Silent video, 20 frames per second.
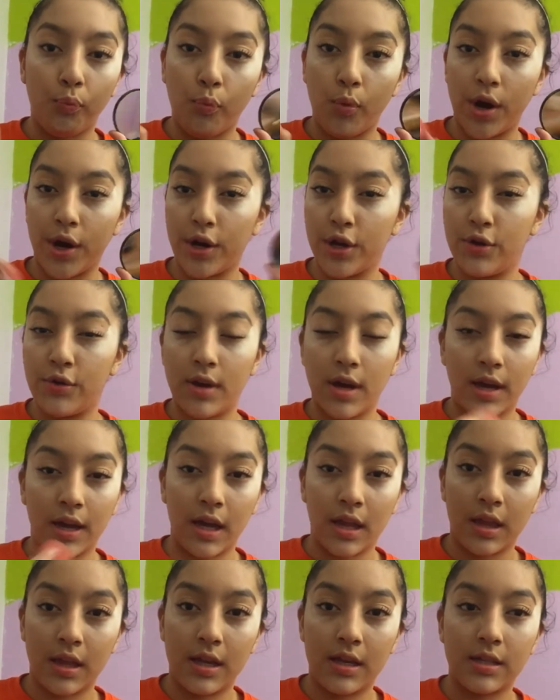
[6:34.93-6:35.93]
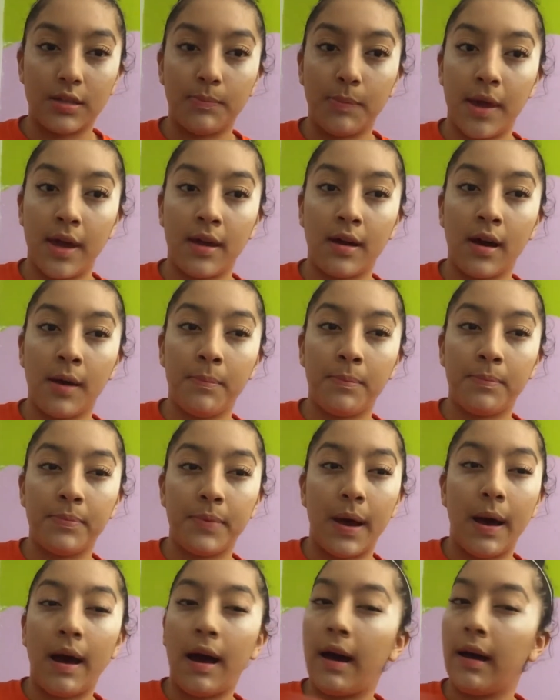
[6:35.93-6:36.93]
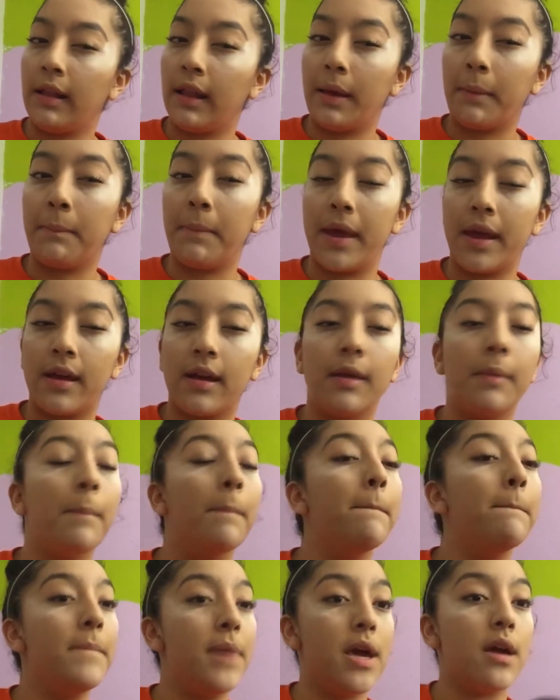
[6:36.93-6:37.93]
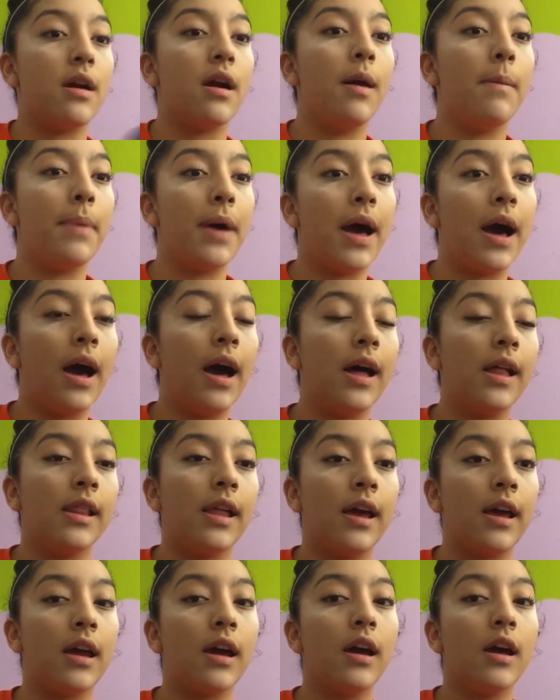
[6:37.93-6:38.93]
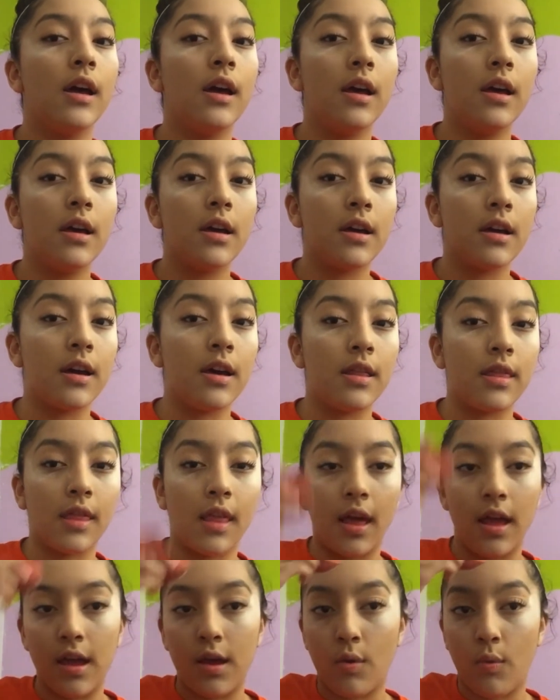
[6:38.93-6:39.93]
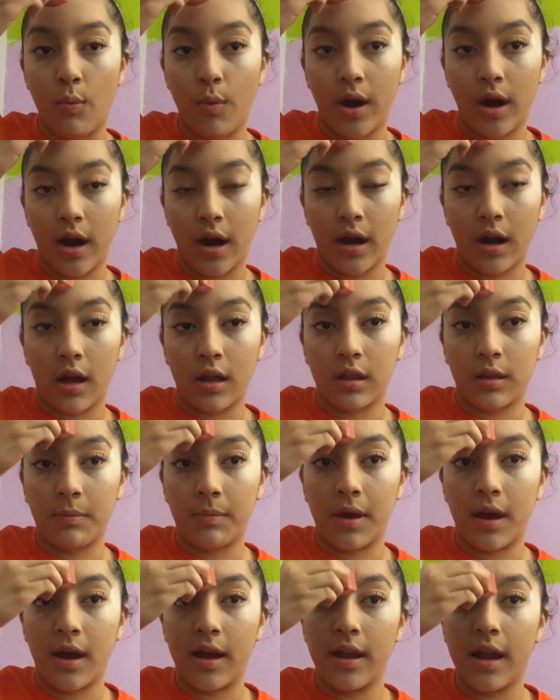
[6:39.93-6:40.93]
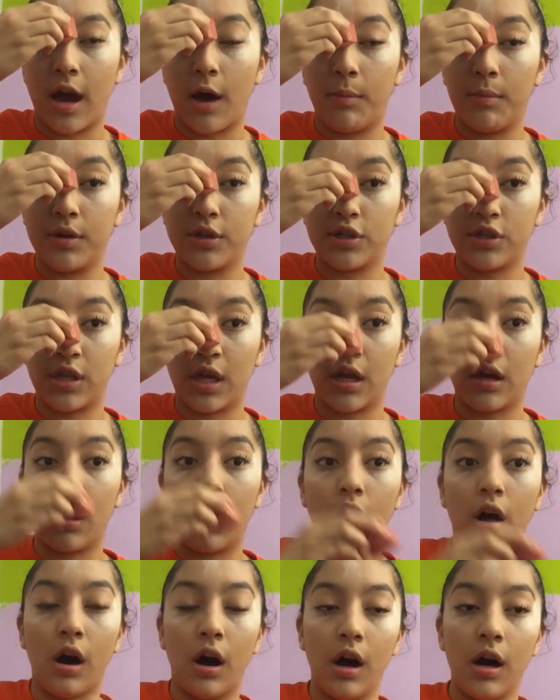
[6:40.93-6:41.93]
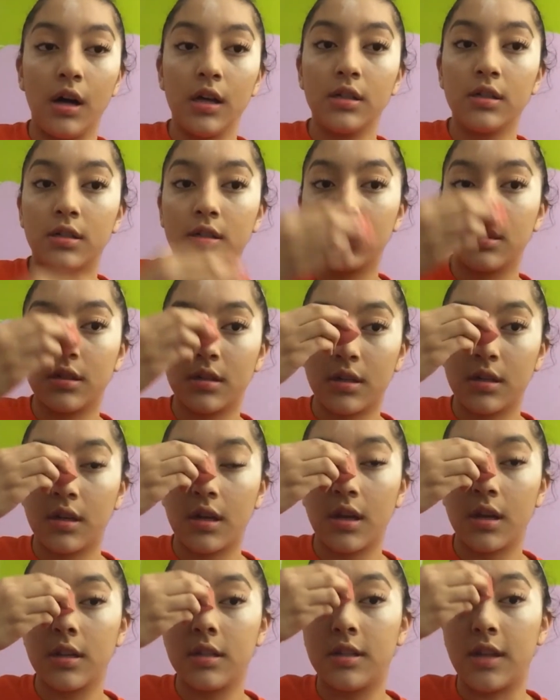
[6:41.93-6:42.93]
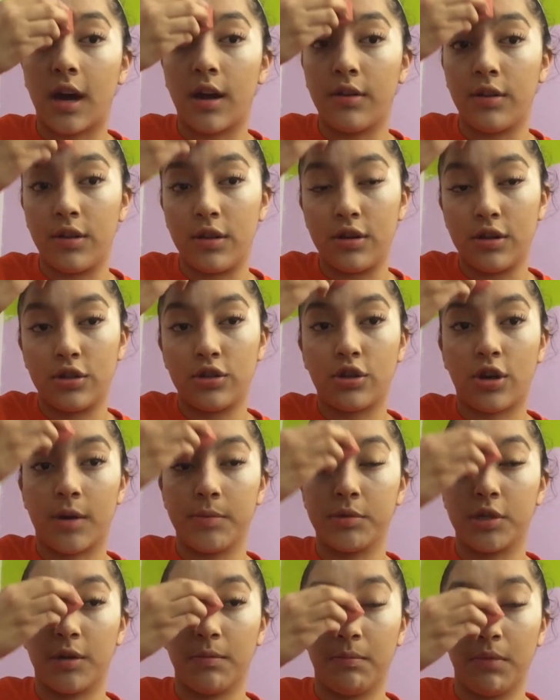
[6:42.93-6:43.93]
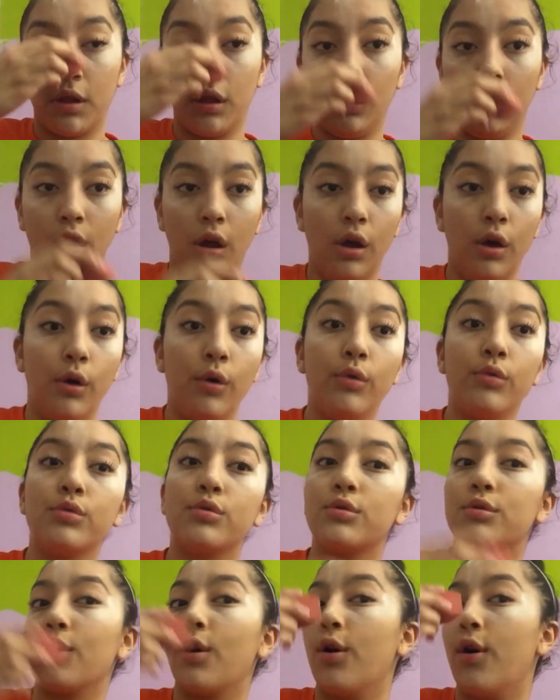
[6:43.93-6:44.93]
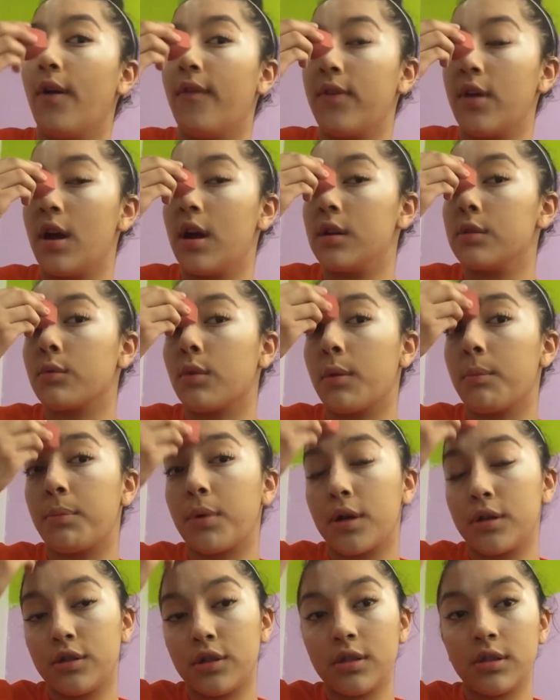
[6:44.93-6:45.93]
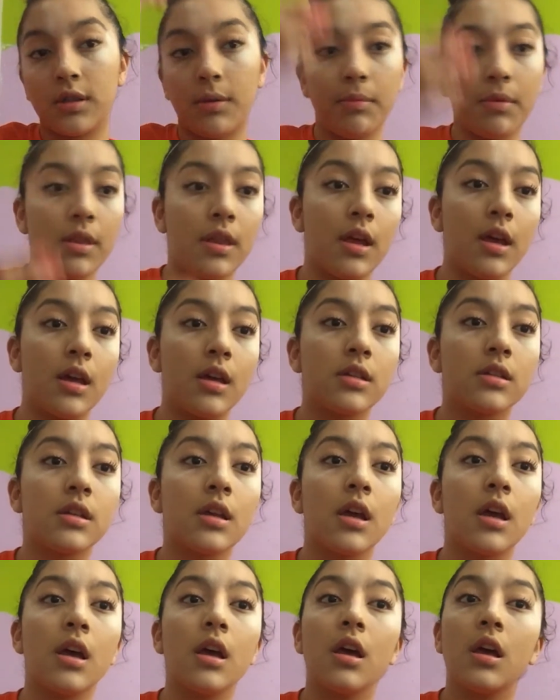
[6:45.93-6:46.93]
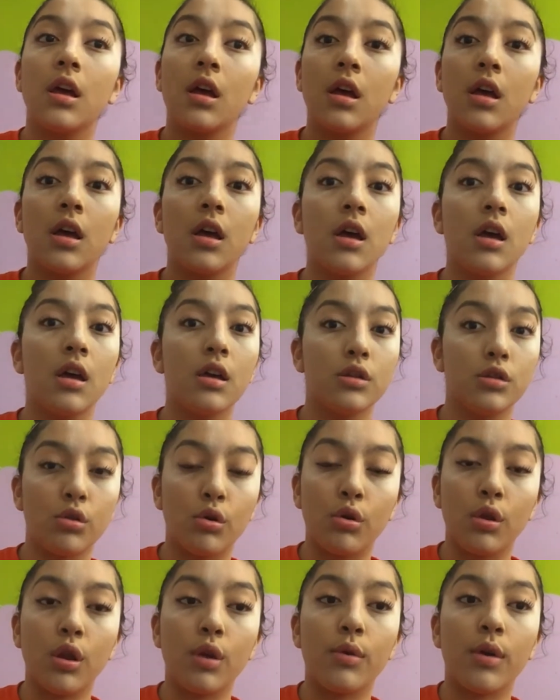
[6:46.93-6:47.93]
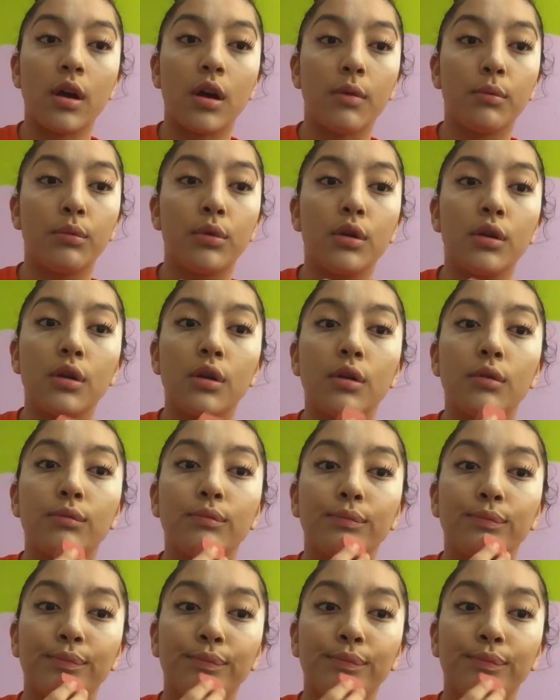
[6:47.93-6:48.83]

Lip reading: where you can get these makeup at, like makeup at, like, and like where I got them at and how much they cost down in the description below. So if you guys want to purchase some of this, totally recommend it.